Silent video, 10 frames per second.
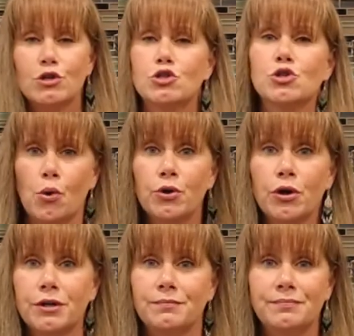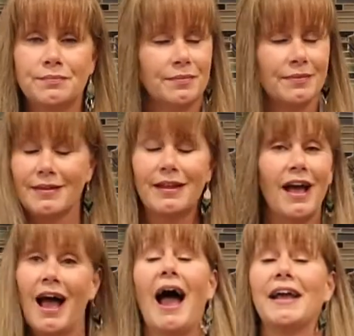so good.
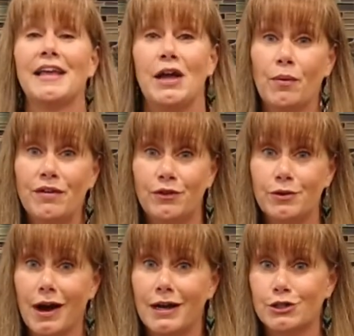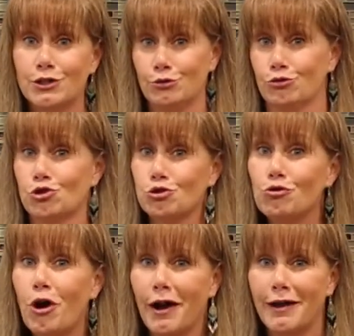I can't wait for you guys to
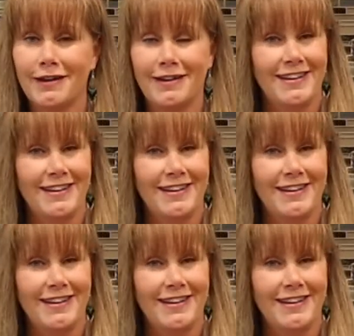try